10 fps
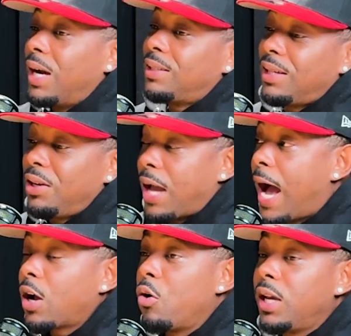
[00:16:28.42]
to tell you,
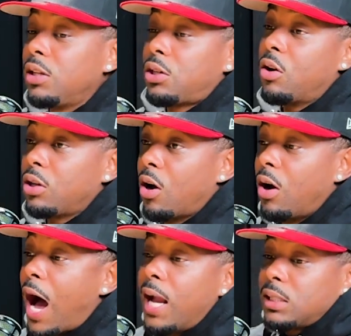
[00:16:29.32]
I go easy on y'all,
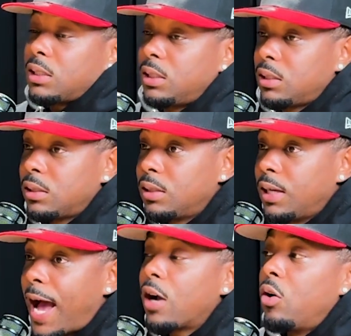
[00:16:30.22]
honestly.
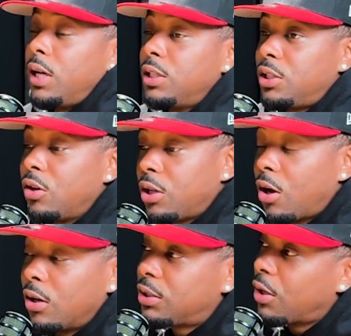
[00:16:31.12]
I go easy on
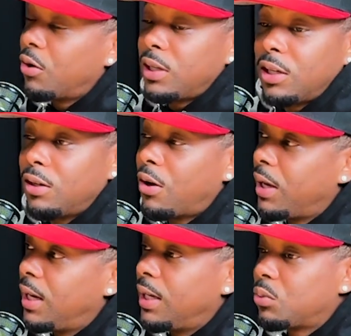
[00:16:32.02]
y'all. So, you know,
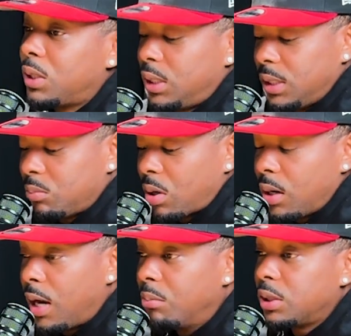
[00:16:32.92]
it is what it is, bro.
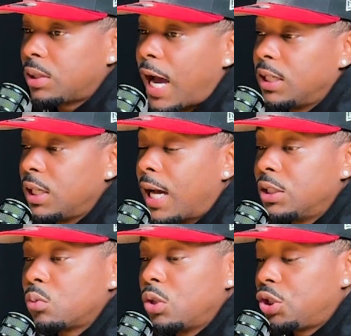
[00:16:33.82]
I just
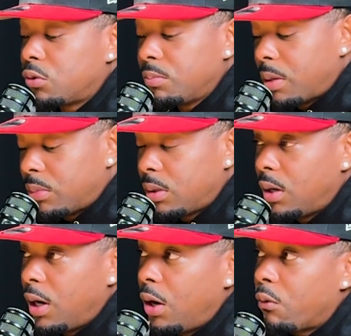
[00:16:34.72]
want you to
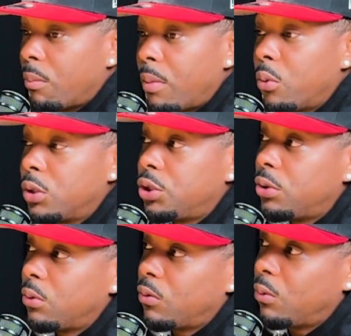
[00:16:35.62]
remember what
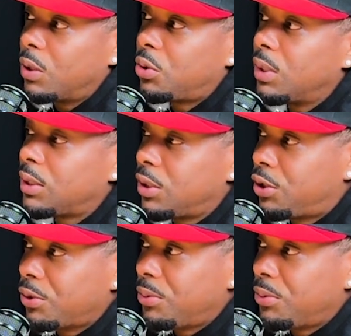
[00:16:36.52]
you listening to.